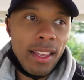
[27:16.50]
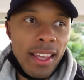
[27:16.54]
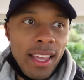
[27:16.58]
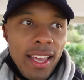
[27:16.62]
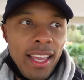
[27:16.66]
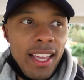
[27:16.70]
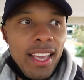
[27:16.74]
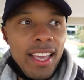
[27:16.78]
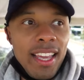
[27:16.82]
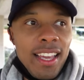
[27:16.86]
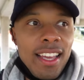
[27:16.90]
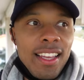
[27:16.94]

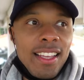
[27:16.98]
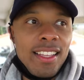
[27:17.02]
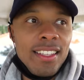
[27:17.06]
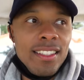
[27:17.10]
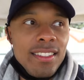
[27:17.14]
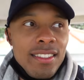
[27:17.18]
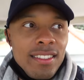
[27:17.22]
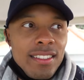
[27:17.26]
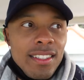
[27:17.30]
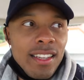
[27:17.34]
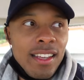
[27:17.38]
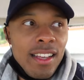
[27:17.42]

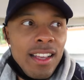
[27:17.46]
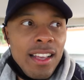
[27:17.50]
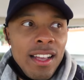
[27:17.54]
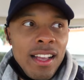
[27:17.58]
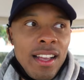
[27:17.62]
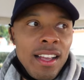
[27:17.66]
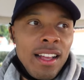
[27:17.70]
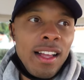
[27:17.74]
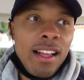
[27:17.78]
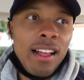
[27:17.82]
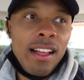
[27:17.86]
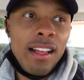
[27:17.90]
and
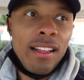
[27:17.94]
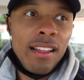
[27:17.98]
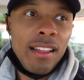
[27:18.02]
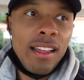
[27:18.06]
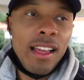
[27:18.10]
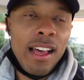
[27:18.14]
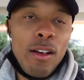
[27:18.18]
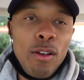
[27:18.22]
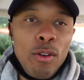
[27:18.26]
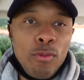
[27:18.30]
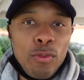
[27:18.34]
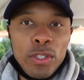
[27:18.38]

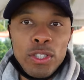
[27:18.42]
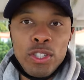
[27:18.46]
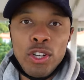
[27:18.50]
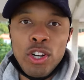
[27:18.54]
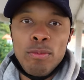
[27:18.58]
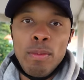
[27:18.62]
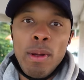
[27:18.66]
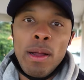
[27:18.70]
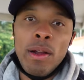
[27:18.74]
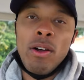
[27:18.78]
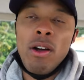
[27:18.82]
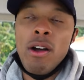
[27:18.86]
I'll
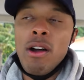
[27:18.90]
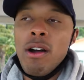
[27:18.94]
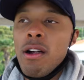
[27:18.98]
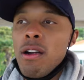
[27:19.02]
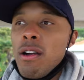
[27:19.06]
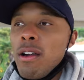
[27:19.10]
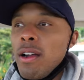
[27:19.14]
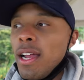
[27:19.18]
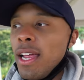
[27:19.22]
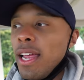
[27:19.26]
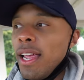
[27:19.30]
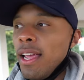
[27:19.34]
return my
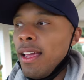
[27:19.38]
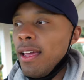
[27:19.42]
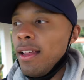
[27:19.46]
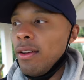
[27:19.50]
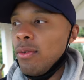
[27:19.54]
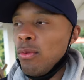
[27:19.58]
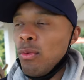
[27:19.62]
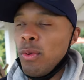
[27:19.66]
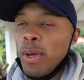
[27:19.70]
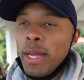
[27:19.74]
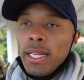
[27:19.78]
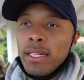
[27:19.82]
car
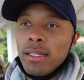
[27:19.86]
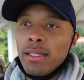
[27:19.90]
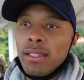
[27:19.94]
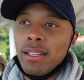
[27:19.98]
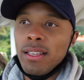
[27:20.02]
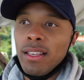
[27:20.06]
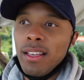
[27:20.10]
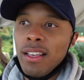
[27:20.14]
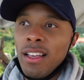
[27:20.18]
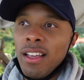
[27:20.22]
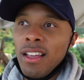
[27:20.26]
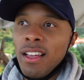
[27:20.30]
and
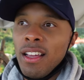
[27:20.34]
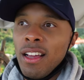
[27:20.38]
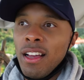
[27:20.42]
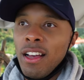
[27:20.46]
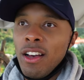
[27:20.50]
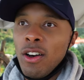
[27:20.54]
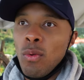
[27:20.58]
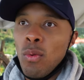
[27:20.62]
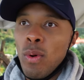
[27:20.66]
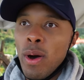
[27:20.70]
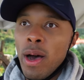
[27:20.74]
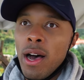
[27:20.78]
wait
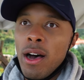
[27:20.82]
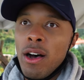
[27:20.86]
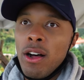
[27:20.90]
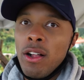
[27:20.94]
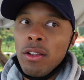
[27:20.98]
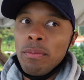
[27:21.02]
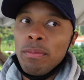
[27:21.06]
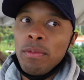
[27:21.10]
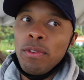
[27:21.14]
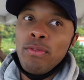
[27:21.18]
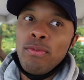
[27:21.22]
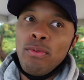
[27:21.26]
a
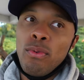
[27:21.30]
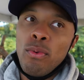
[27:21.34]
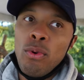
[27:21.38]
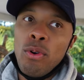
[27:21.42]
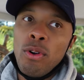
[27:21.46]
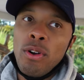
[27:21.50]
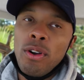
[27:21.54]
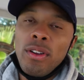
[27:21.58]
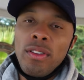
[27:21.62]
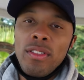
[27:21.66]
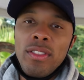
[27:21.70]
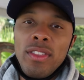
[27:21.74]
while
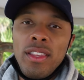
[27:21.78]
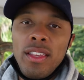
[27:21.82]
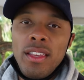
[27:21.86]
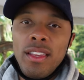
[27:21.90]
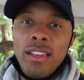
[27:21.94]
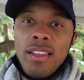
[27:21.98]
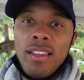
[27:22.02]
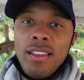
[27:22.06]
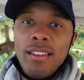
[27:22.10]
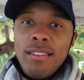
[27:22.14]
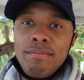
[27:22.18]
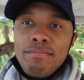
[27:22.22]
before
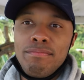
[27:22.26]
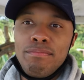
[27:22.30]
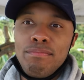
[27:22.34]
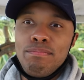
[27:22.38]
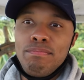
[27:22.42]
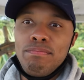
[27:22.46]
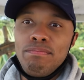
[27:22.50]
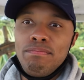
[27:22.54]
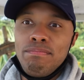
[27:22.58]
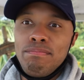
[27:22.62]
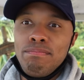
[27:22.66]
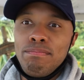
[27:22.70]
the
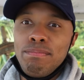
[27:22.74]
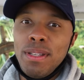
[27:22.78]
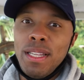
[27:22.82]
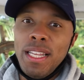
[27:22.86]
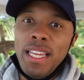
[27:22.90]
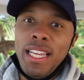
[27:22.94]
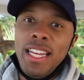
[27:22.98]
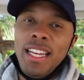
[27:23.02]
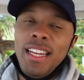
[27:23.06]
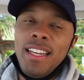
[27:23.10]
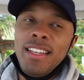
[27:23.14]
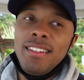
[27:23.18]

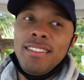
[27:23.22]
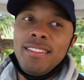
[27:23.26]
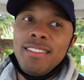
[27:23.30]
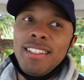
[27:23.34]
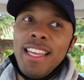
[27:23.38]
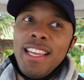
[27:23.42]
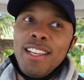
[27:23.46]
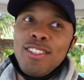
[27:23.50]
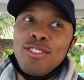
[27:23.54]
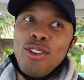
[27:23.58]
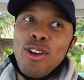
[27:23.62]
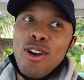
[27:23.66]
plane
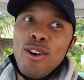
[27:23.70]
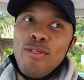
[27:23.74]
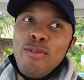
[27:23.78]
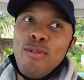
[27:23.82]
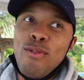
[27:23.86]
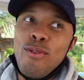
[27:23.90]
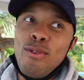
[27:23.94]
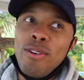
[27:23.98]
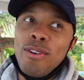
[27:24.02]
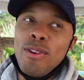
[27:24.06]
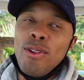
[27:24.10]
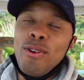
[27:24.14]
takes off.
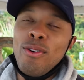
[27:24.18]
Or